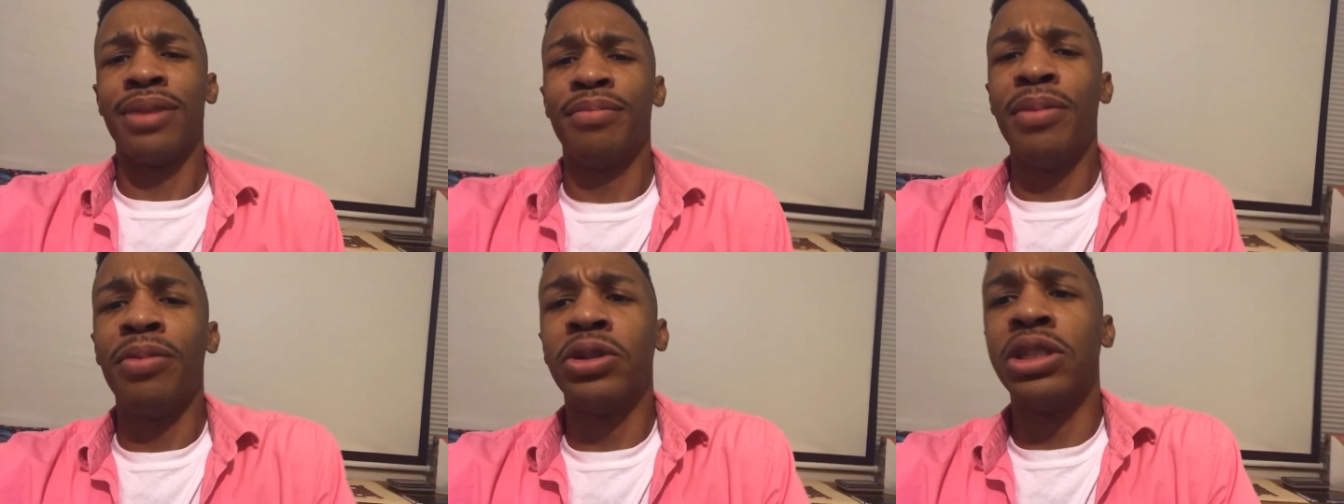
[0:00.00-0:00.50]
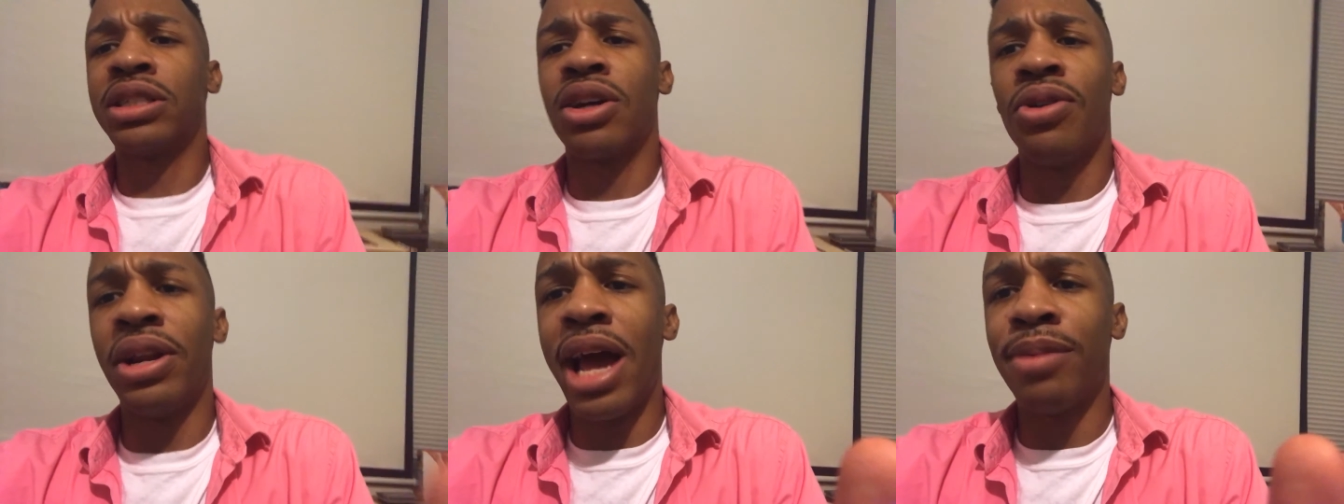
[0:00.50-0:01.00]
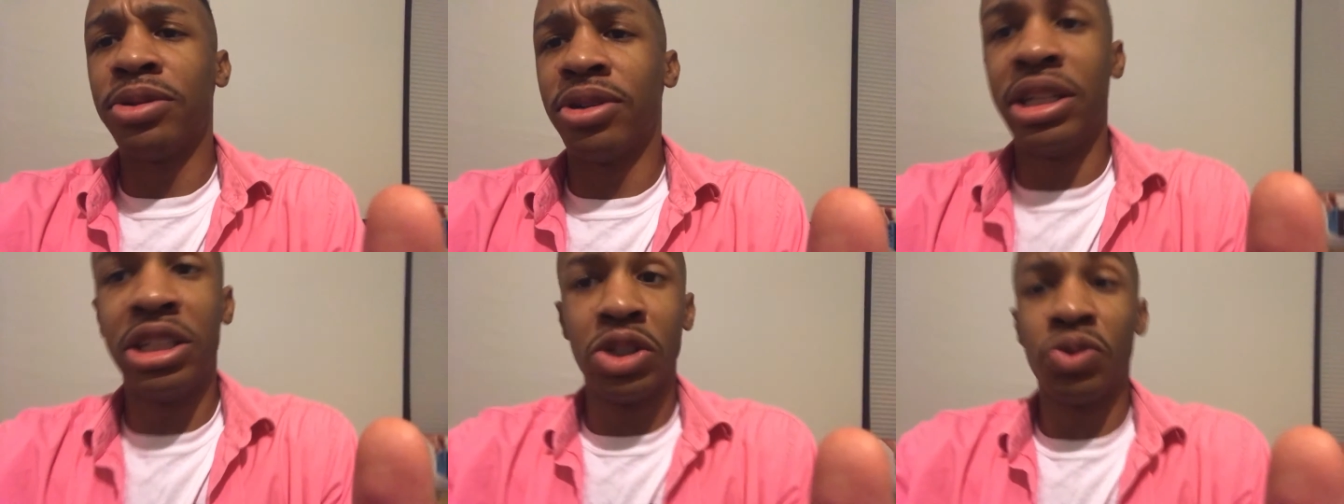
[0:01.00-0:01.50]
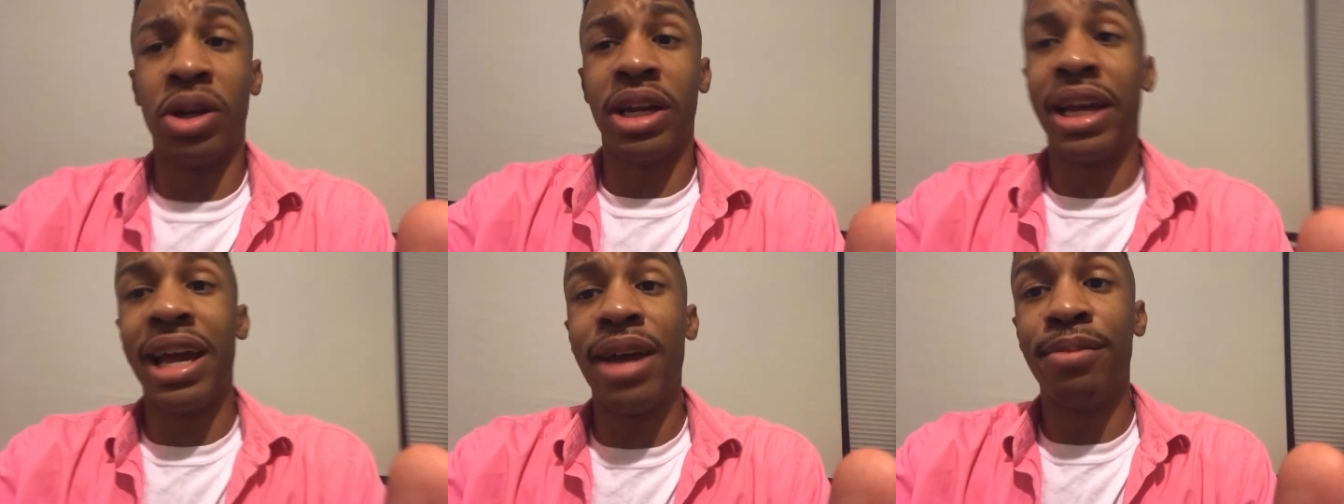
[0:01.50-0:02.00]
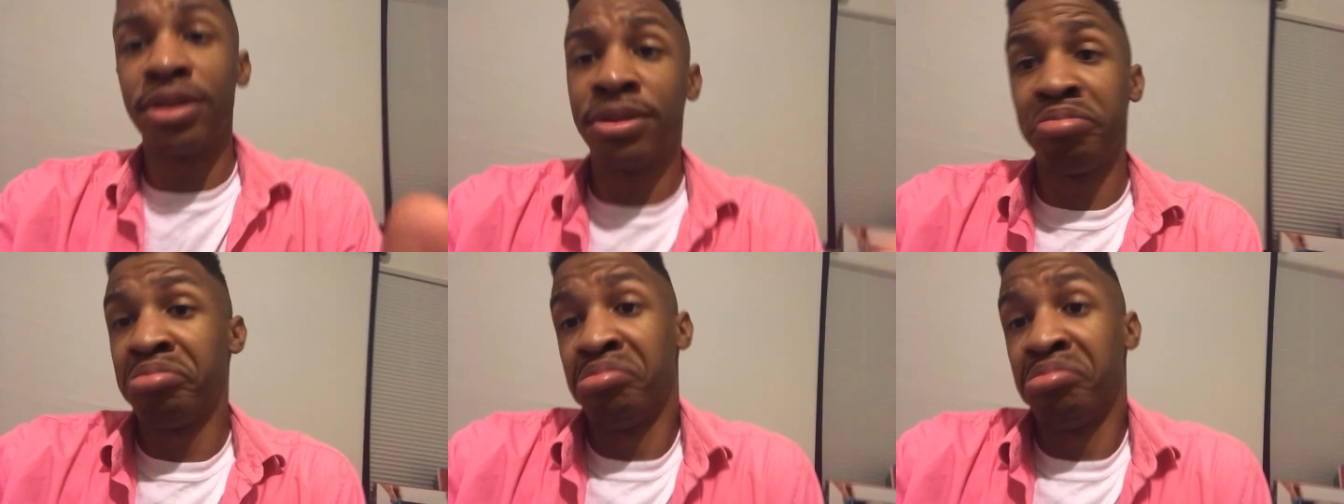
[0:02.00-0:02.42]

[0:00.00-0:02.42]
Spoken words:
Some people just go in the App Store and they just want to get games.